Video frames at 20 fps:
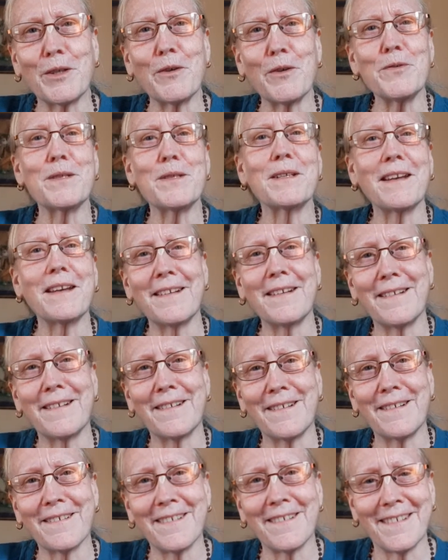don't stay
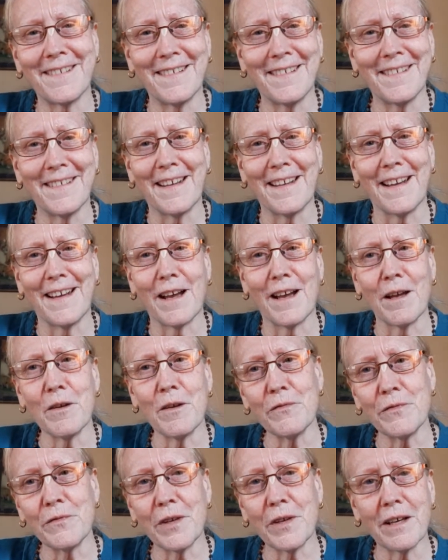here.
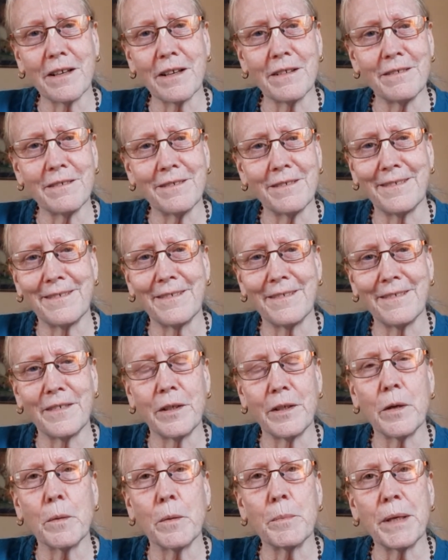I'll find,
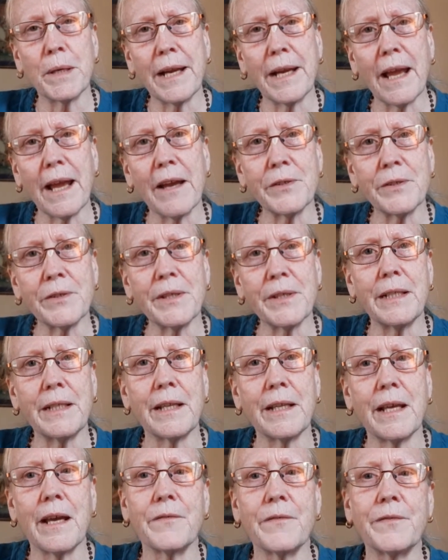you know, but after he
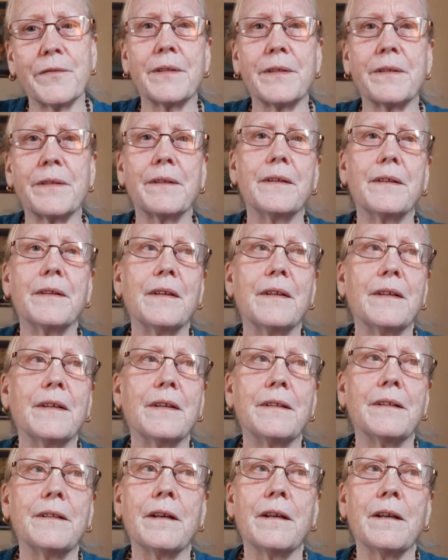left,
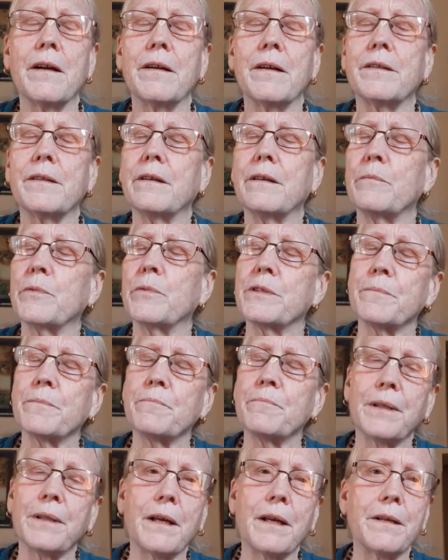Narottam was
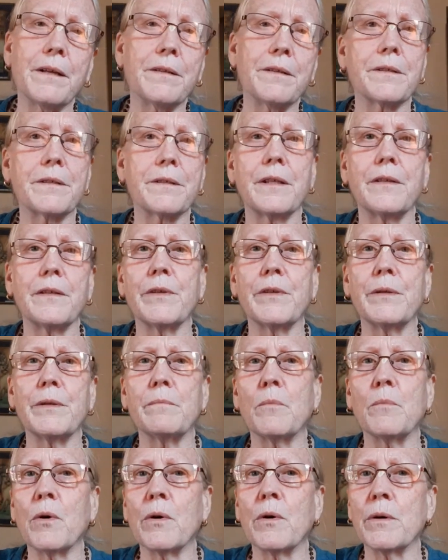plunged
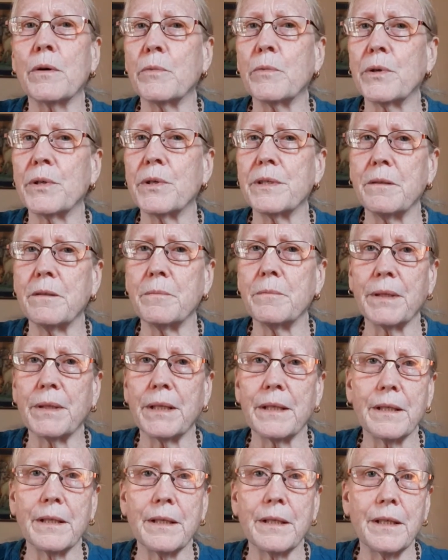even more and more
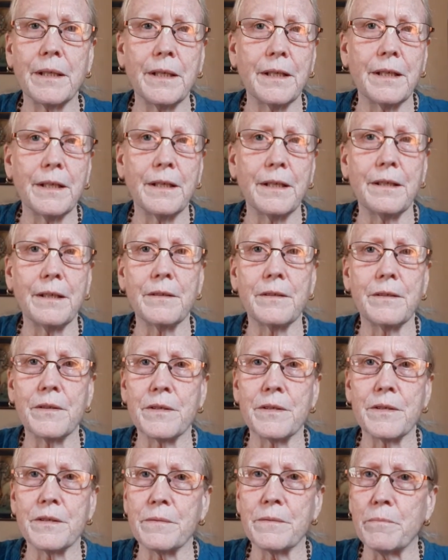deeply
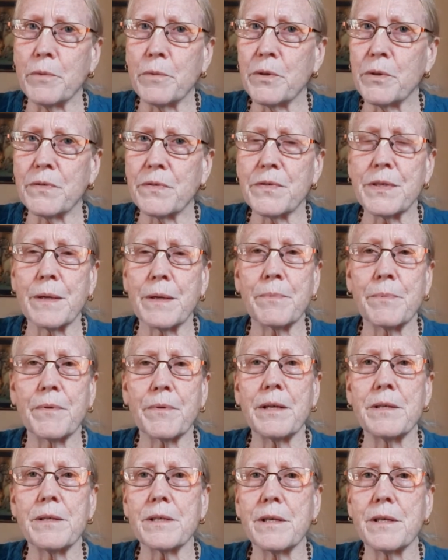into this mood of
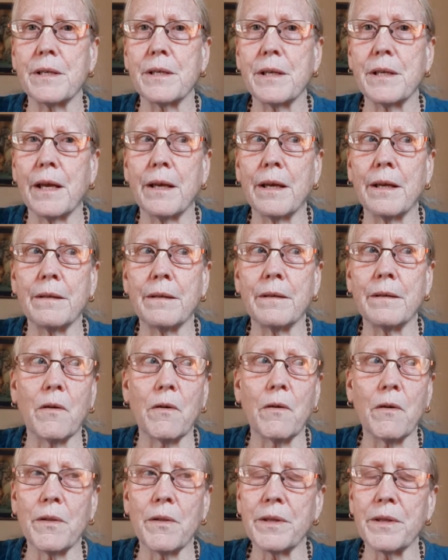separation, and
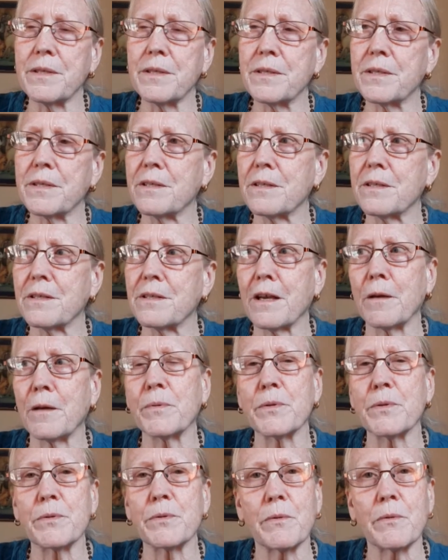all his
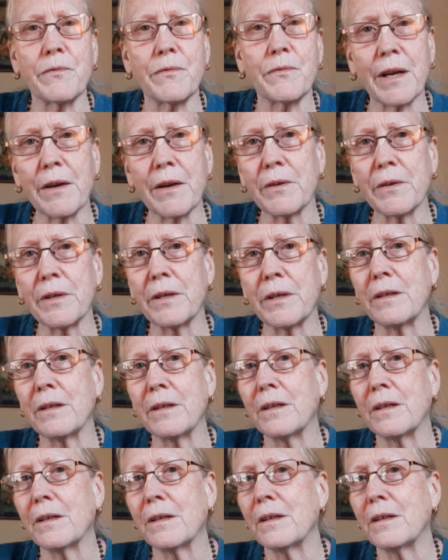disciples were
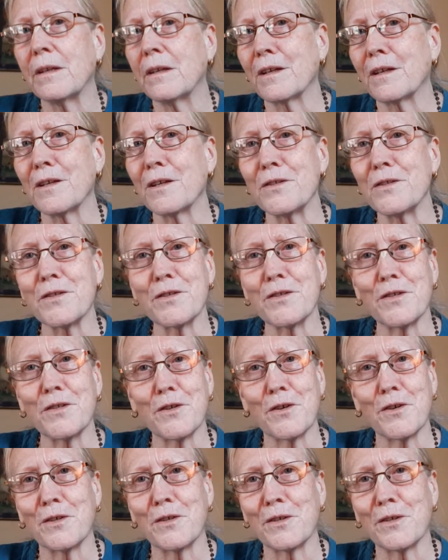very
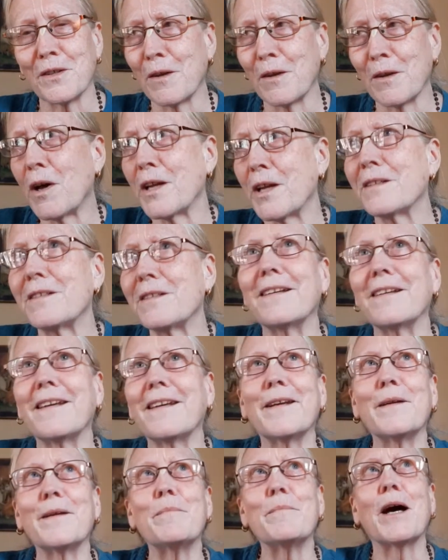concerned. They wanted to
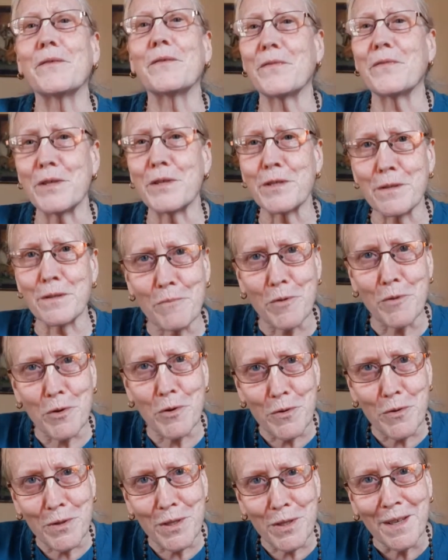get him out of this
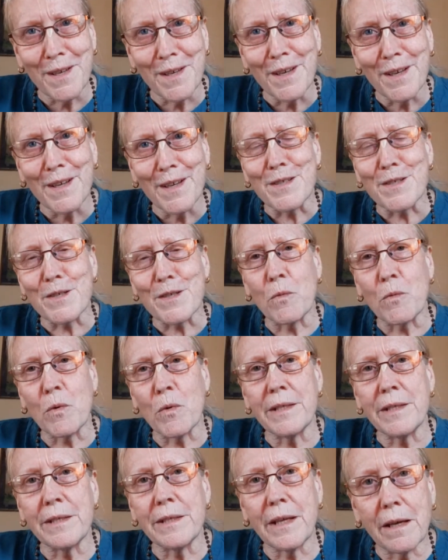mood. So
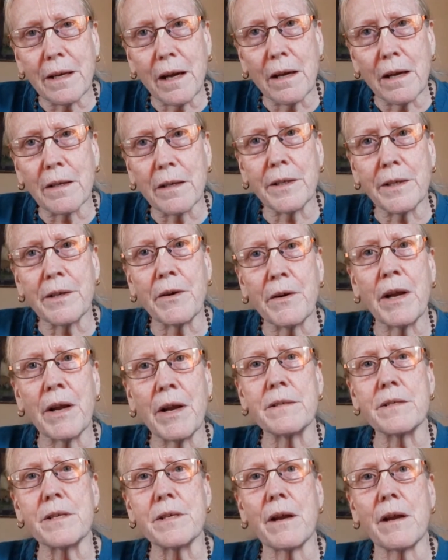one day, Ganga
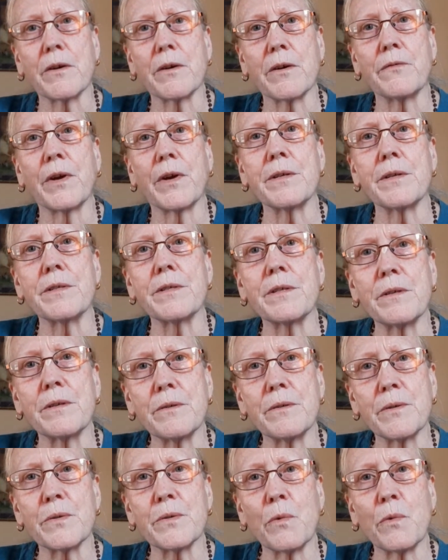Narayan Chakravarti,
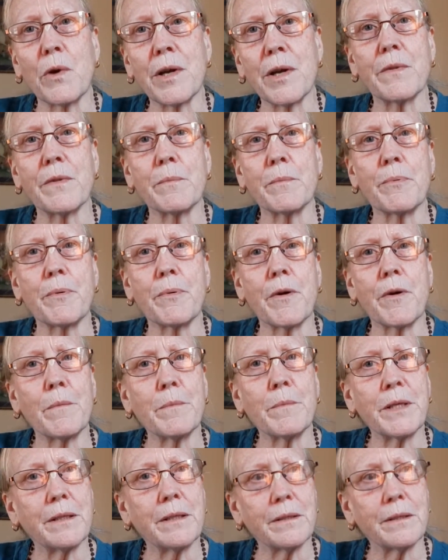who was one of the
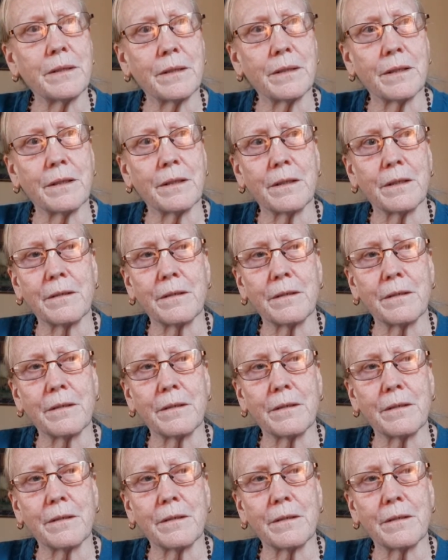prominent